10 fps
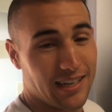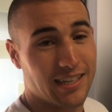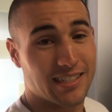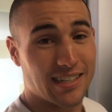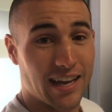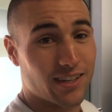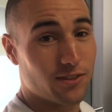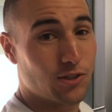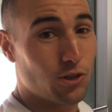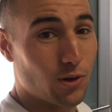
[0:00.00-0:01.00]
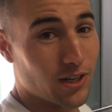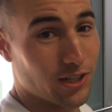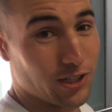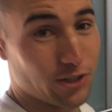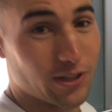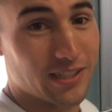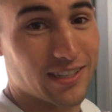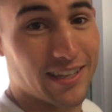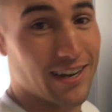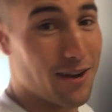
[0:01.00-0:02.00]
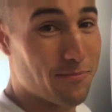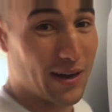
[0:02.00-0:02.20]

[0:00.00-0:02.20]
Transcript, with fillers: It gets negative 200 degrees in there. I'm